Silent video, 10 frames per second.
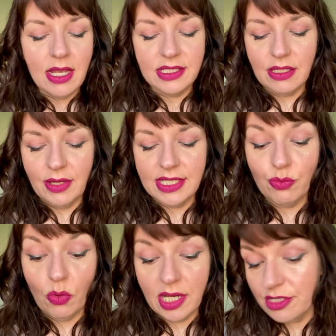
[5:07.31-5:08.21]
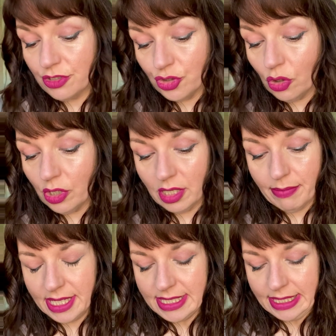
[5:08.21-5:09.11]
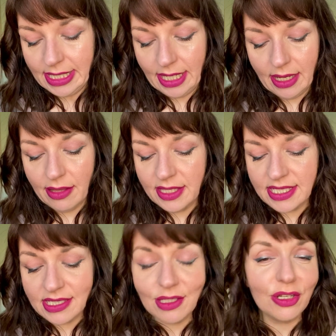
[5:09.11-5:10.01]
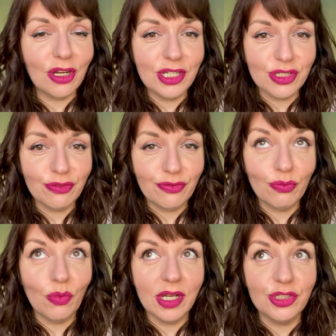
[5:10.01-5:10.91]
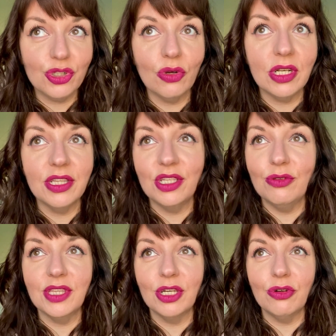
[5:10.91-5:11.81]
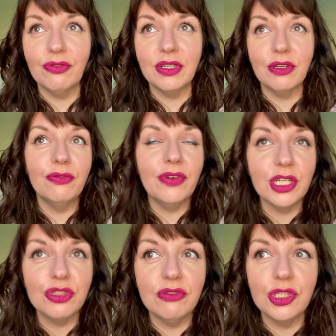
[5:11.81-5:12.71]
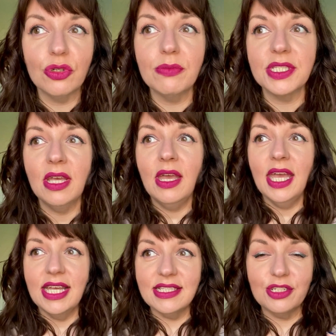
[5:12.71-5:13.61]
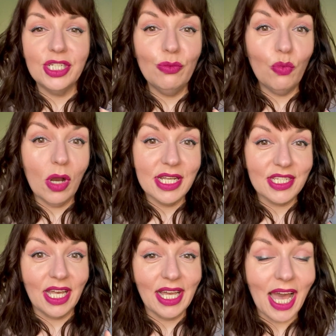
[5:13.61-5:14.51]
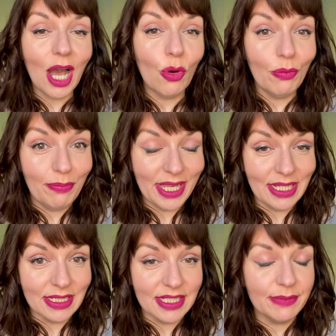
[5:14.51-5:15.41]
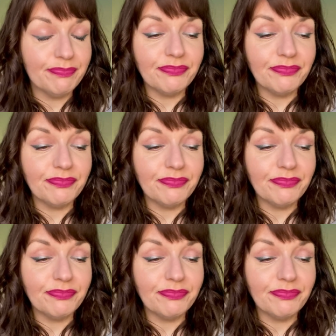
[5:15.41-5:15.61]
So it's white chocolate basically. And this isn't the kind of white chocolate that you think of in confectionery shops. It's actually white cacao beans,